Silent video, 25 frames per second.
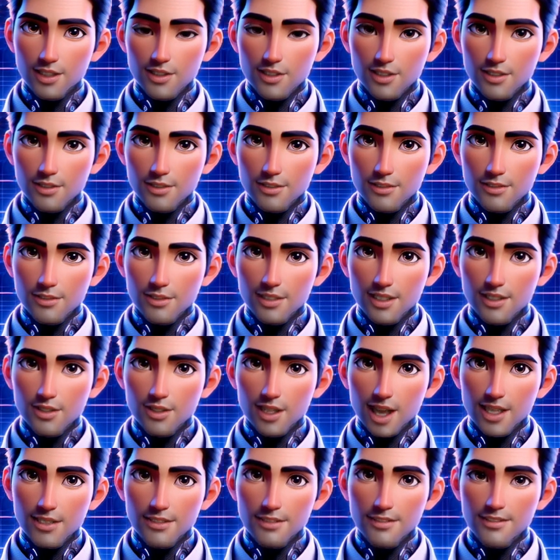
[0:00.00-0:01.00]
are some
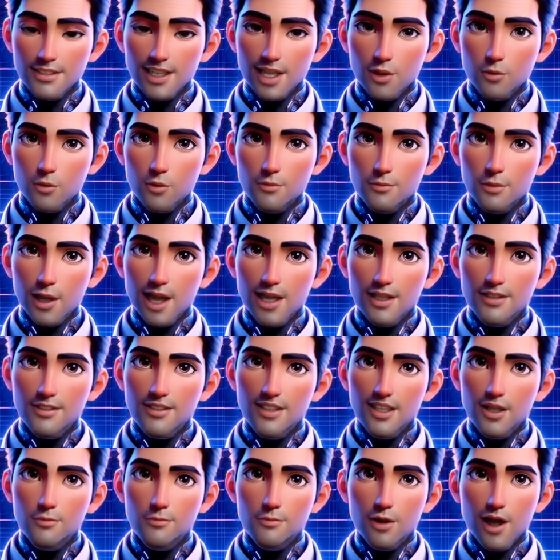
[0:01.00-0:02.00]
limitations in the response.
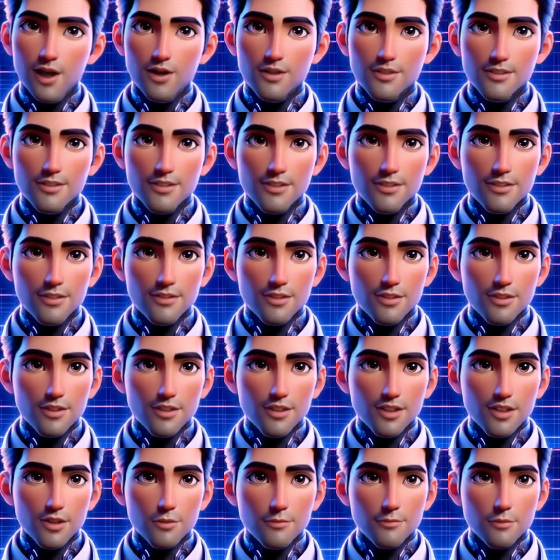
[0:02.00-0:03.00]
For
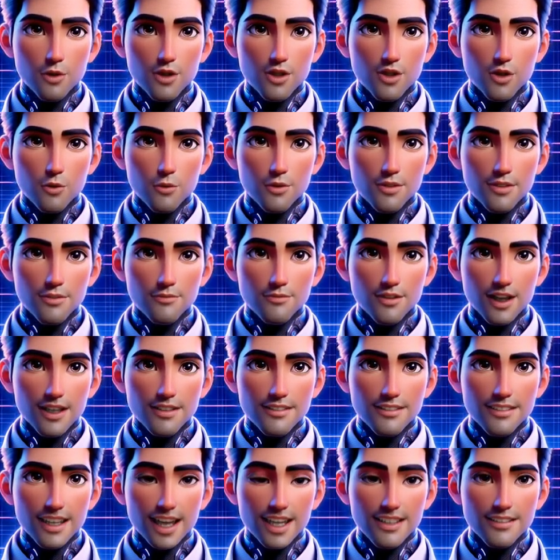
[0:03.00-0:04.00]
instance, you would
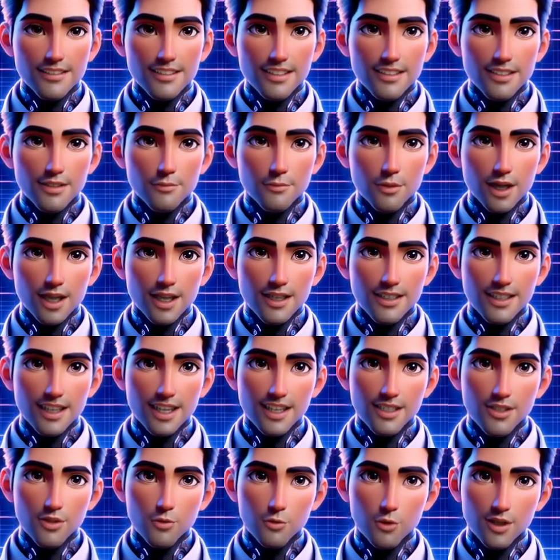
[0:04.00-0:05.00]
typically begin with an
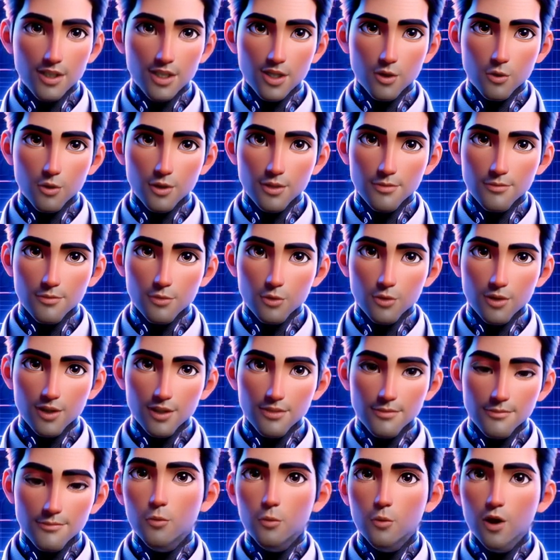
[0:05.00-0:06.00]
executive summary,
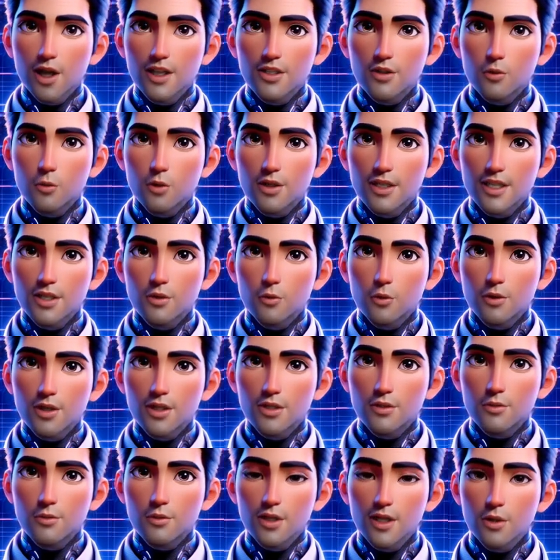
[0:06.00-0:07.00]
which could be
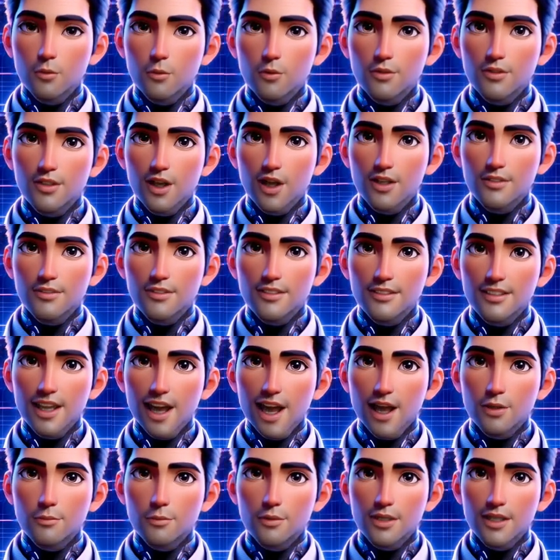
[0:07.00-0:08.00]
considered part of the
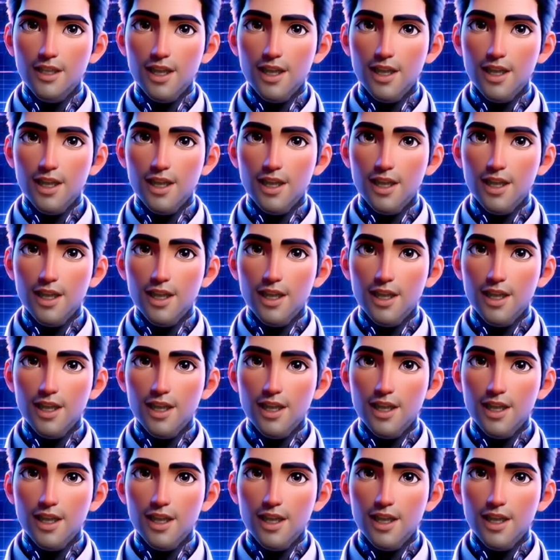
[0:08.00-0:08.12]
introduction.